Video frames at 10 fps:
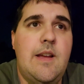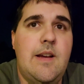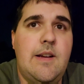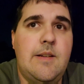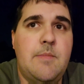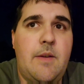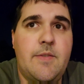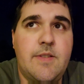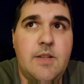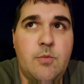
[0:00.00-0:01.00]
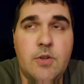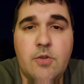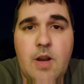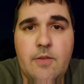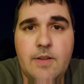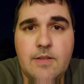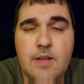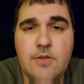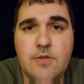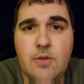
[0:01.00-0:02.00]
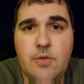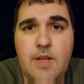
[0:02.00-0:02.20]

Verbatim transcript: Um, I've seen one graphic that showed